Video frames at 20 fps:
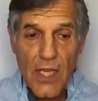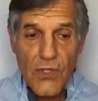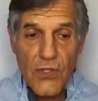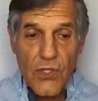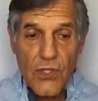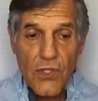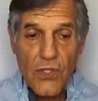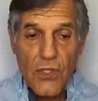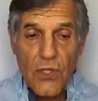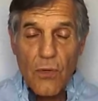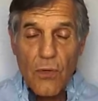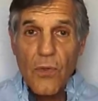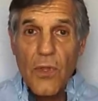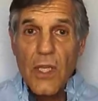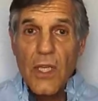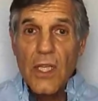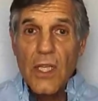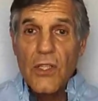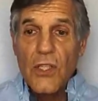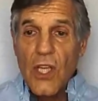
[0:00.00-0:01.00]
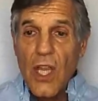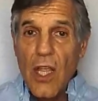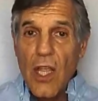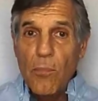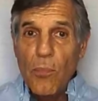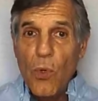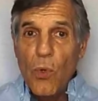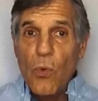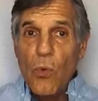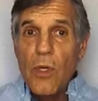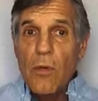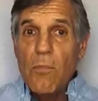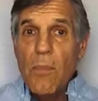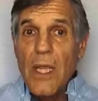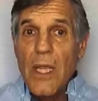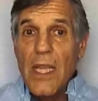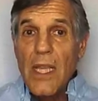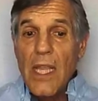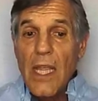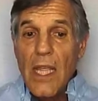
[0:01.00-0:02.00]
So the example would
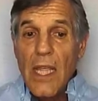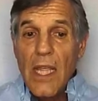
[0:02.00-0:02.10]
be,